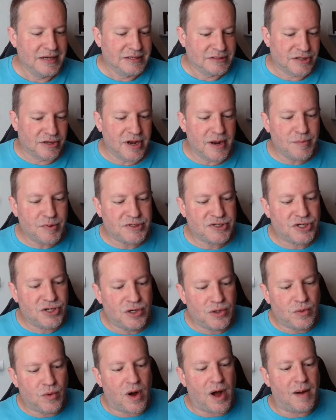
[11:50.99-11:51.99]
So number
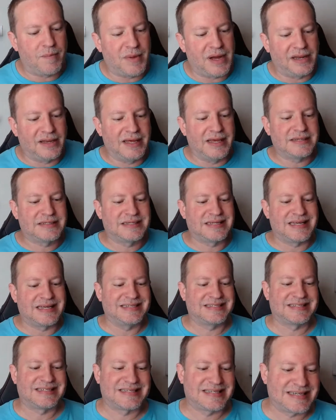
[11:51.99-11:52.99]
2 on my list
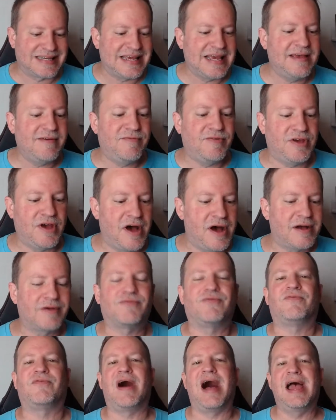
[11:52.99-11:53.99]
is Steve Young
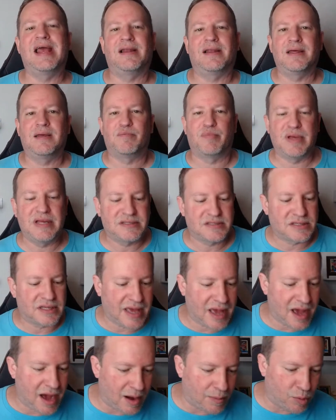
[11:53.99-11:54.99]
finally beats the
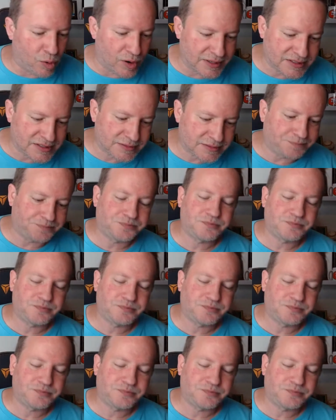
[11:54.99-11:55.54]
Cowboys.